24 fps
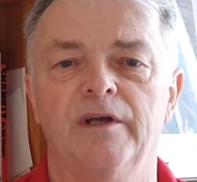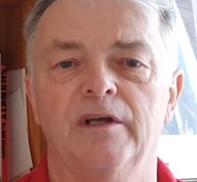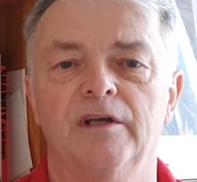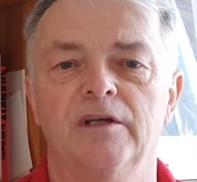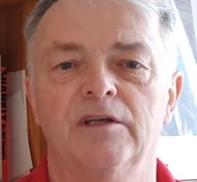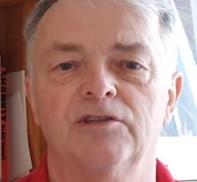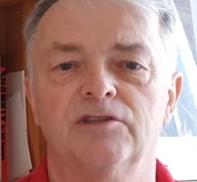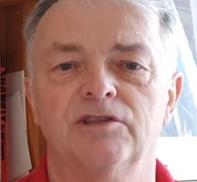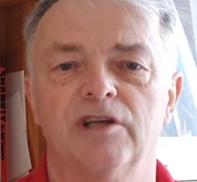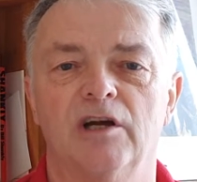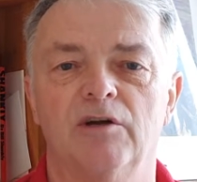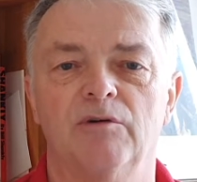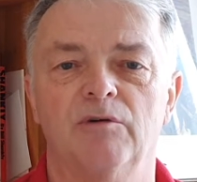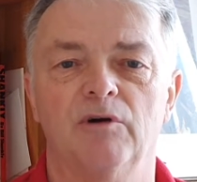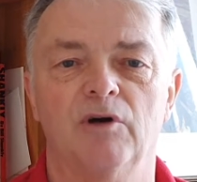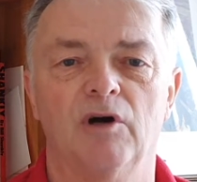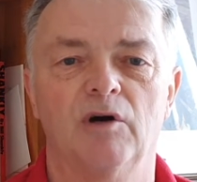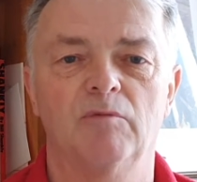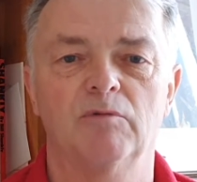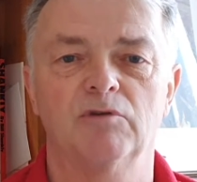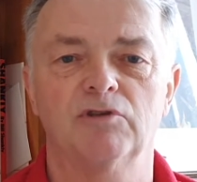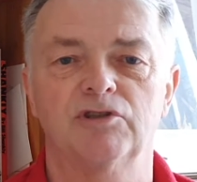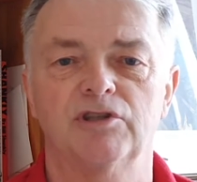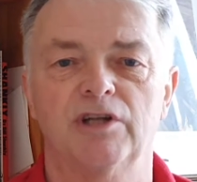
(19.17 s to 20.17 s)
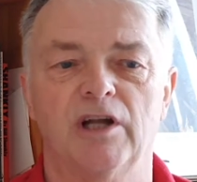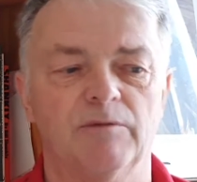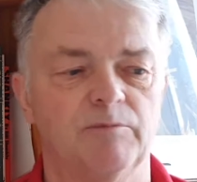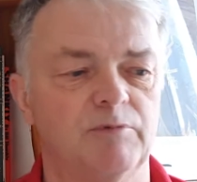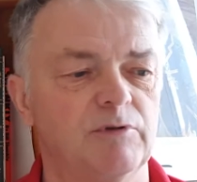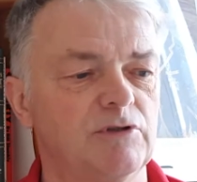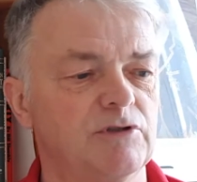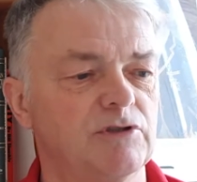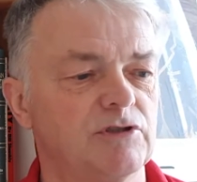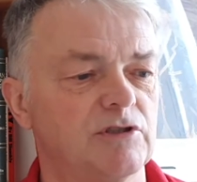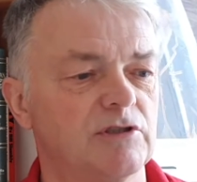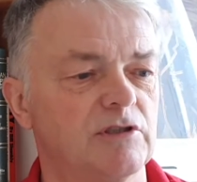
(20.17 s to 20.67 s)
So onwards and
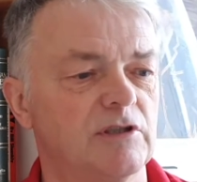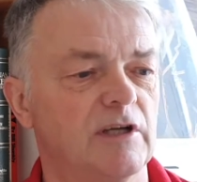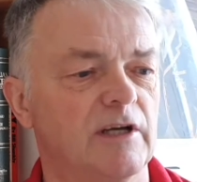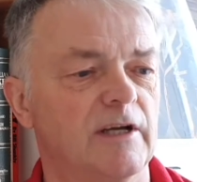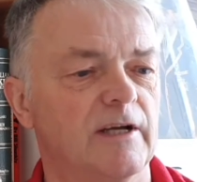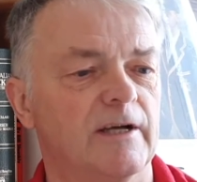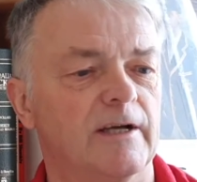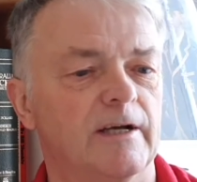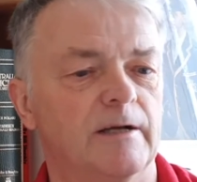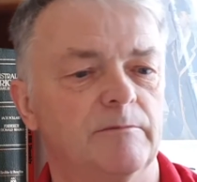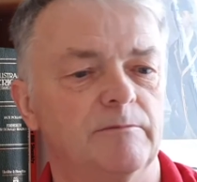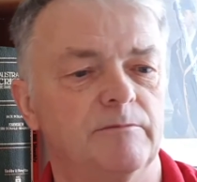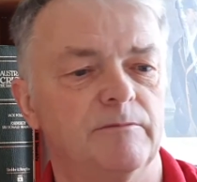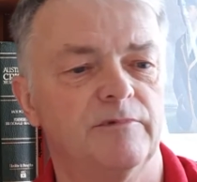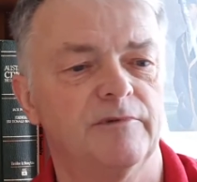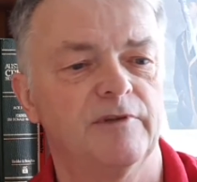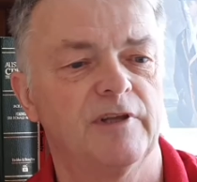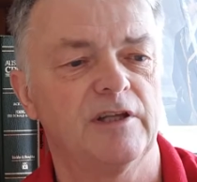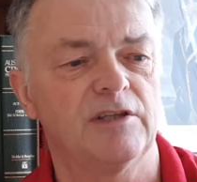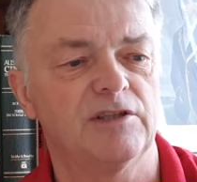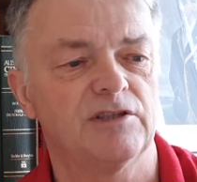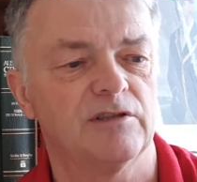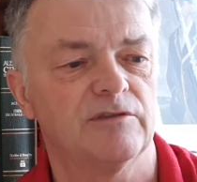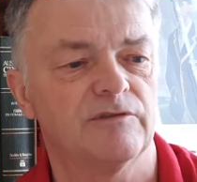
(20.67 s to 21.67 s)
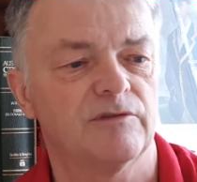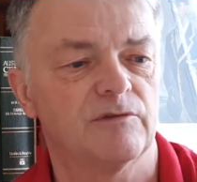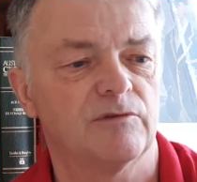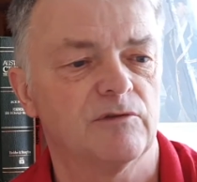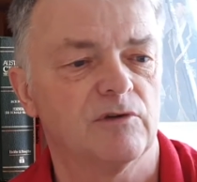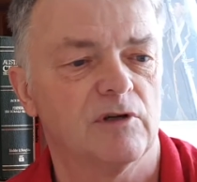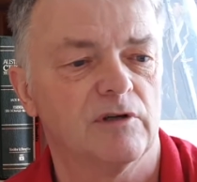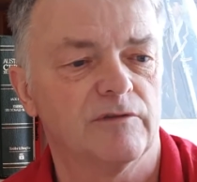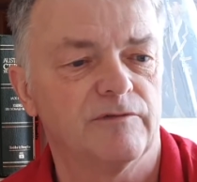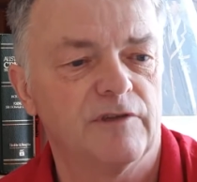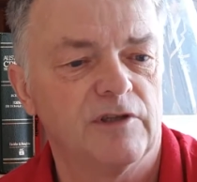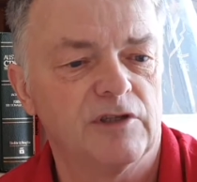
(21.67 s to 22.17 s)
upwards, things that have
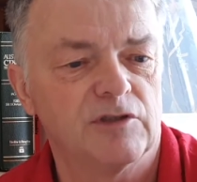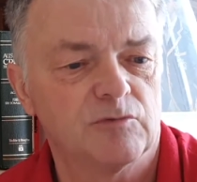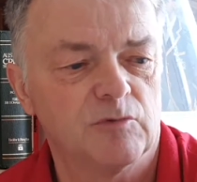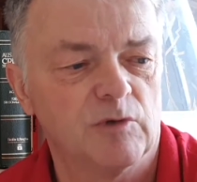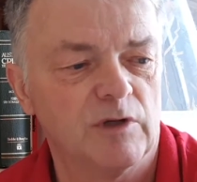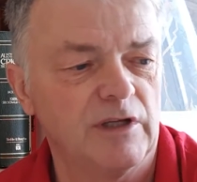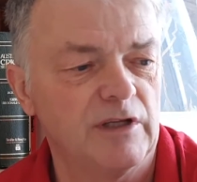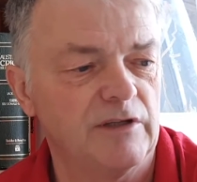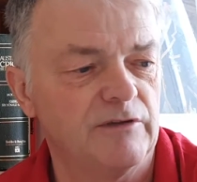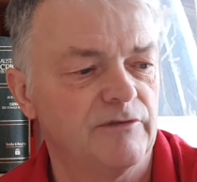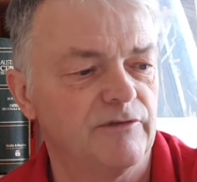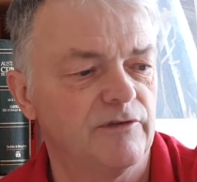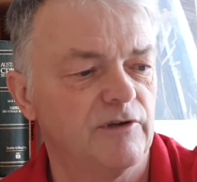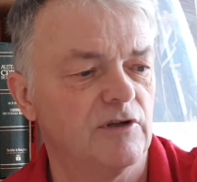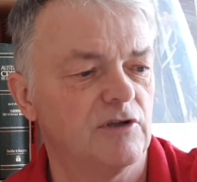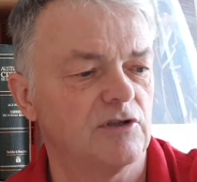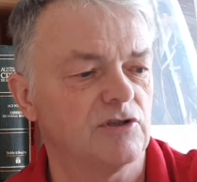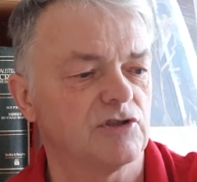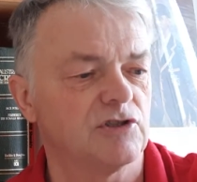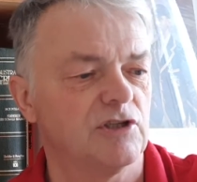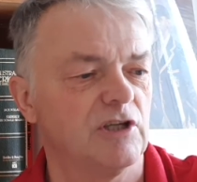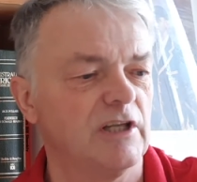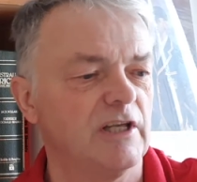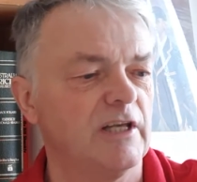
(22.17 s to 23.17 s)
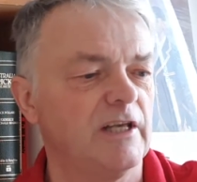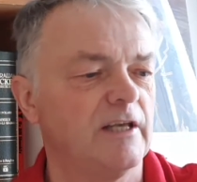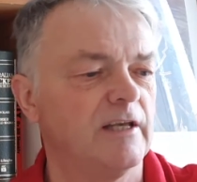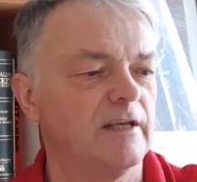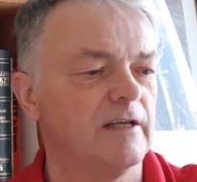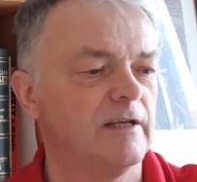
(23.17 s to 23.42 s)
arrived this week. Firstly